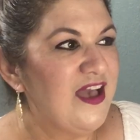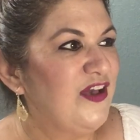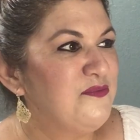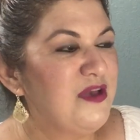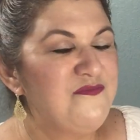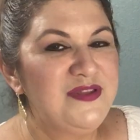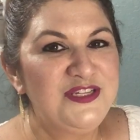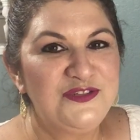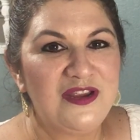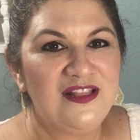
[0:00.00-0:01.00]
Um, I've been
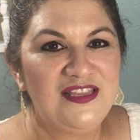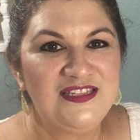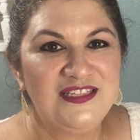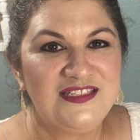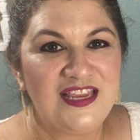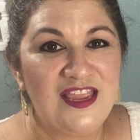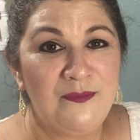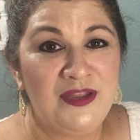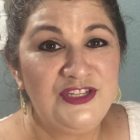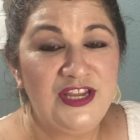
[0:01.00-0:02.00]
struggling since I
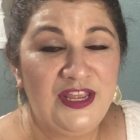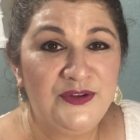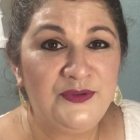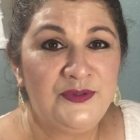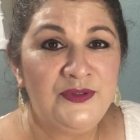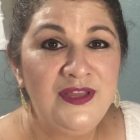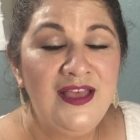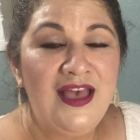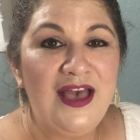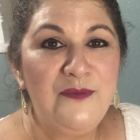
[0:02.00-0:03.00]
got my channel
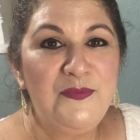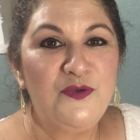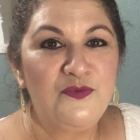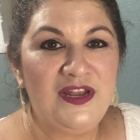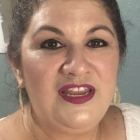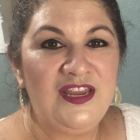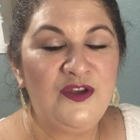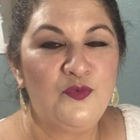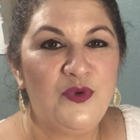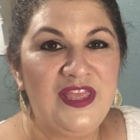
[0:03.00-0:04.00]
up and
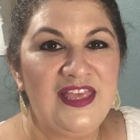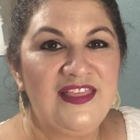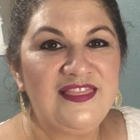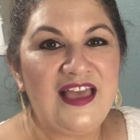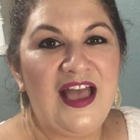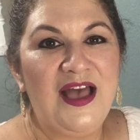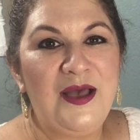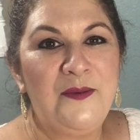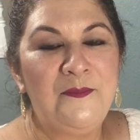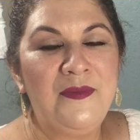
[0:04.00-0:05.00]
running with
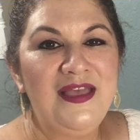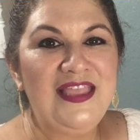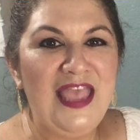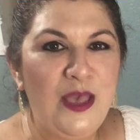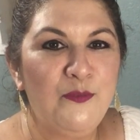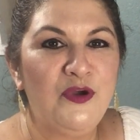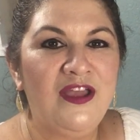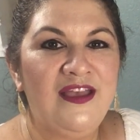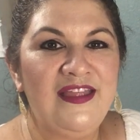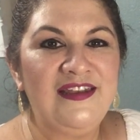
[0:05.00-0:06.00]
um,
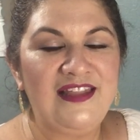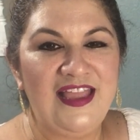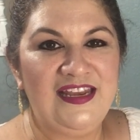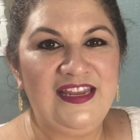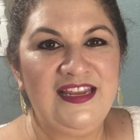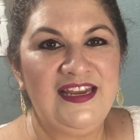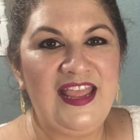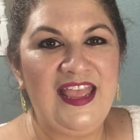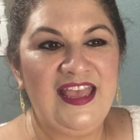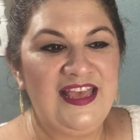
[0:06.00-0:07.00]
camera and lighting,
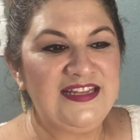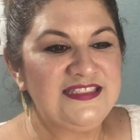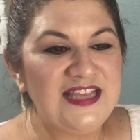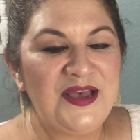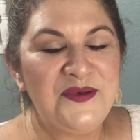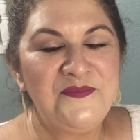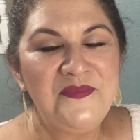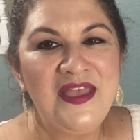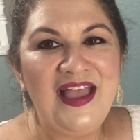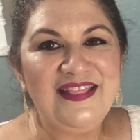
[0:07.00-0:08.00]
and um,
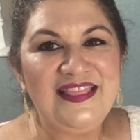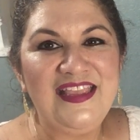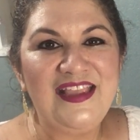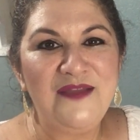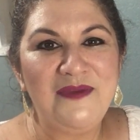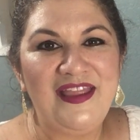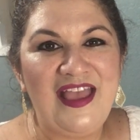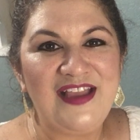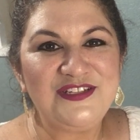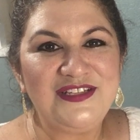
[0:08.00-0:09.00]
I think I might
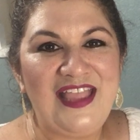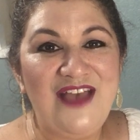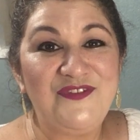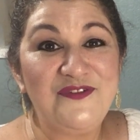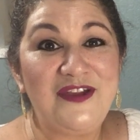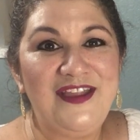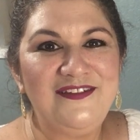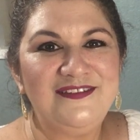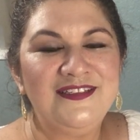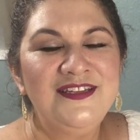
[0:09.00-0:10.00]
actually have it right
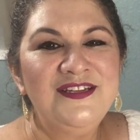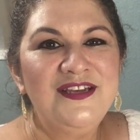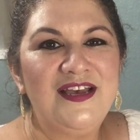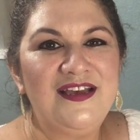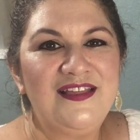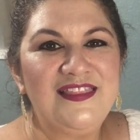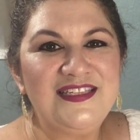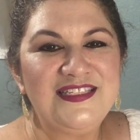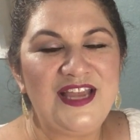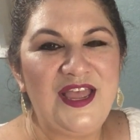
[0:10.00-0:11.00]
uh,
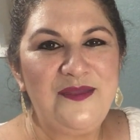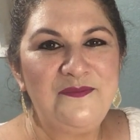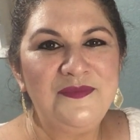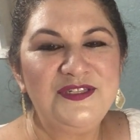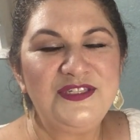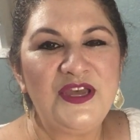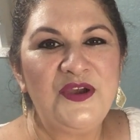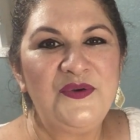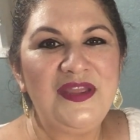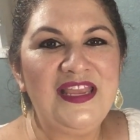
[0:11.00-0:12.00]
this time.
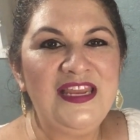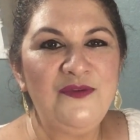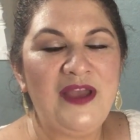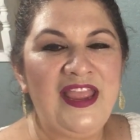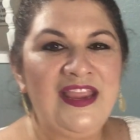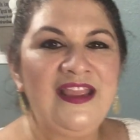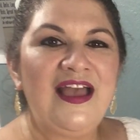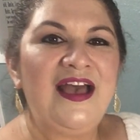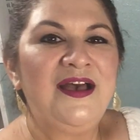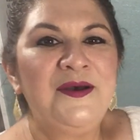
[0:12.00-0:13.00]
So anyway,
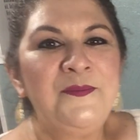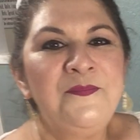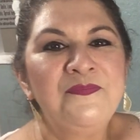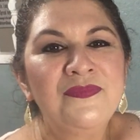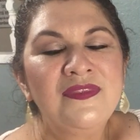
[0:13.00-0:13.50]
um,